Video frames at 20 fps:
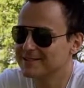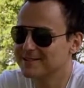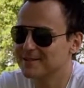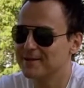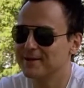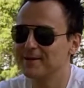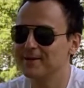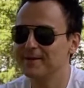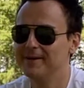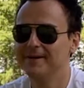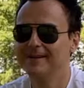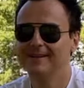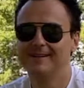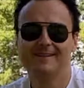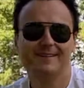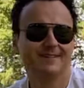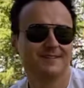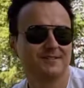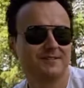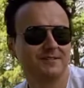So
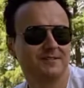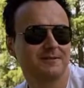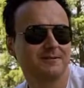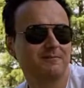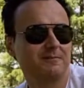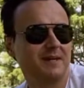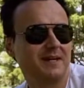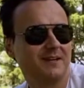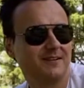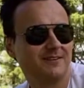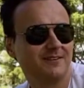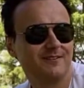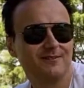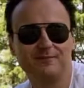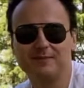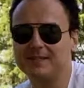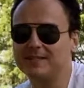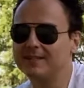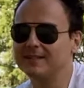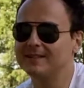it's just a matter of
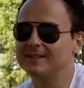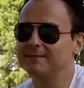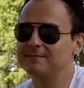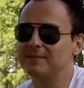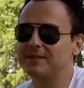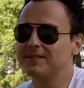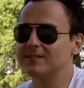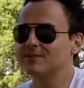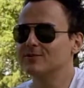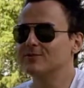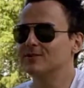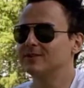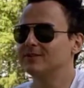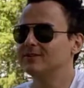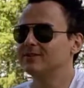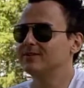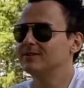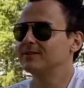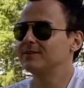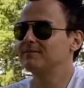being the best trader
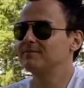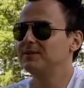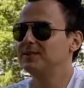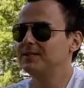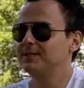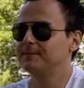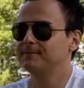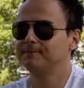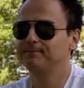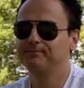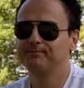you can be.